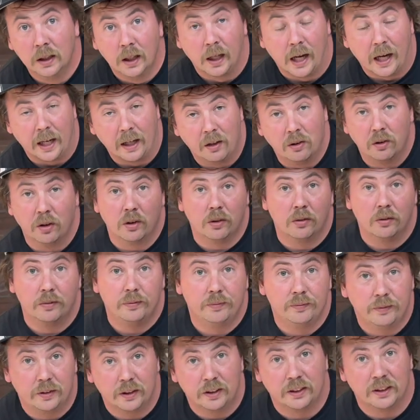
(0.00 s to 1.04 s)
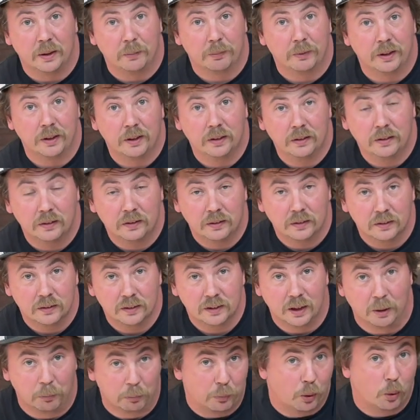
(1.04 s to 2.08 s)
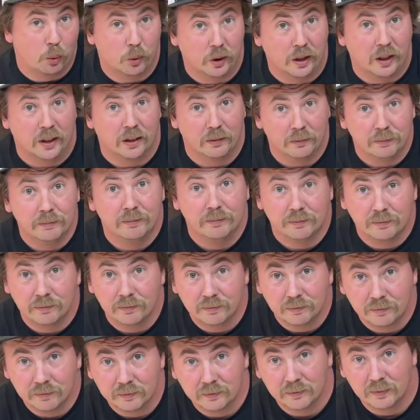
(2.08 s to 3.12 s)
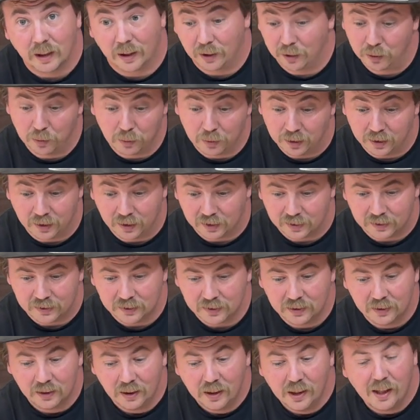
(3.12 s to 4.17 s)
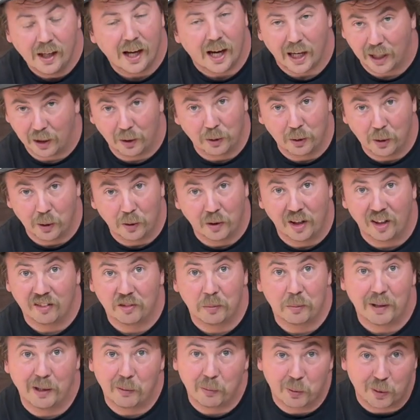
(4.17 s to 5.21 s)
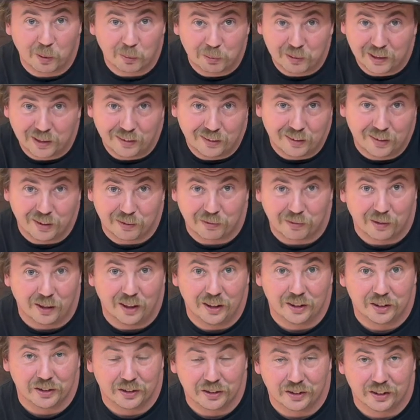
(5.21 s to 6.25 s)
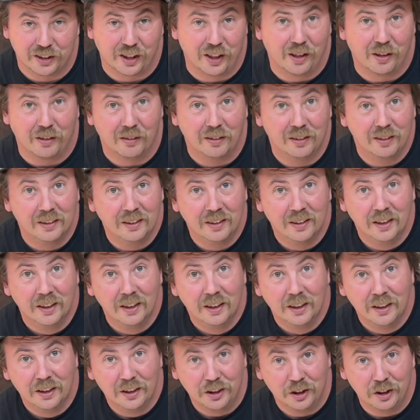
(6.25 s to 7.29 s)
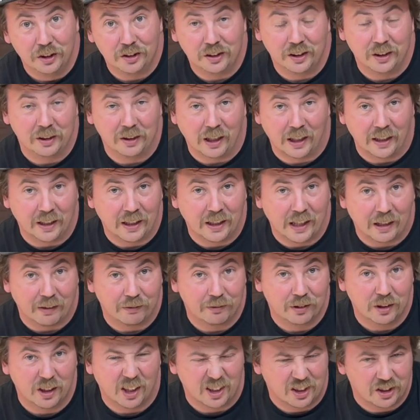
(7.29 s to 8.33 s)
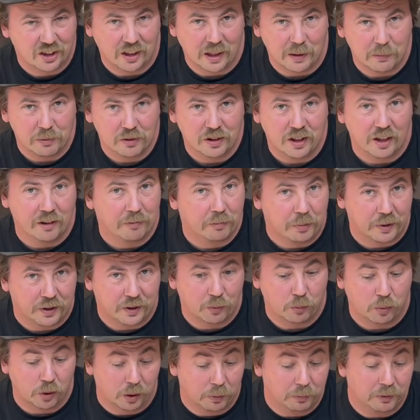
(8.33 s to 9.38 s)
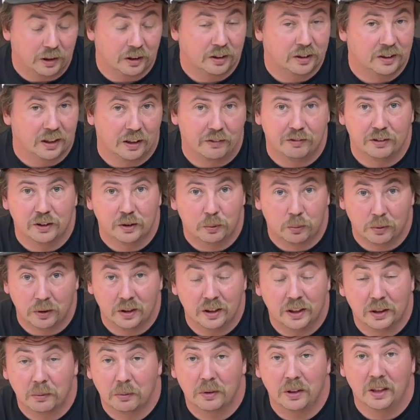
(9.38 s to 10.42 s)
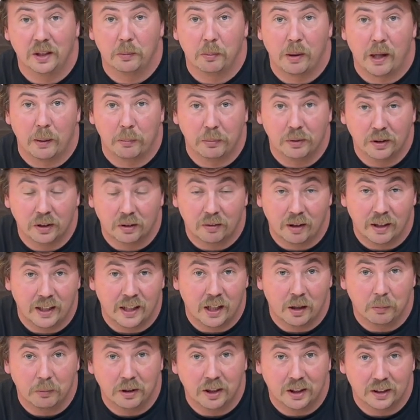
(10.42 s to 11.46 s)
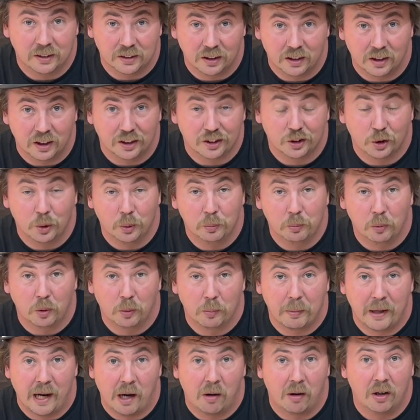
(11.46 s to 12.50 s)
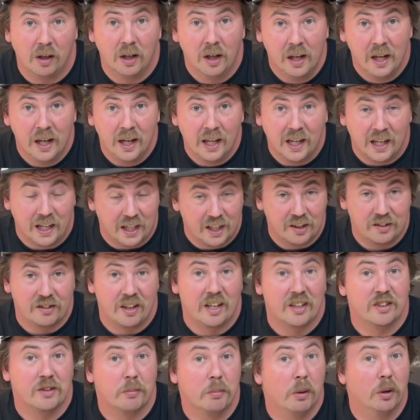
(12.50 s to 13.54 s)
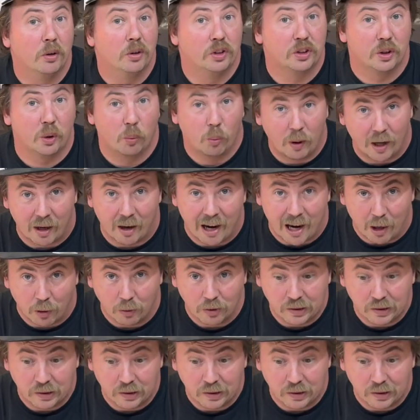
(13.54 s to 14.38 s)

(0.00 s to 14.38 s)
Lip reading: I don't know. There's something broke in it. I don't know what it is. I don't know enough about worm gear differentials to know. Usually I have clutch type stuff, but the worm gear stuff is really popular right now because it does hold more power and it's not supposed to wear out.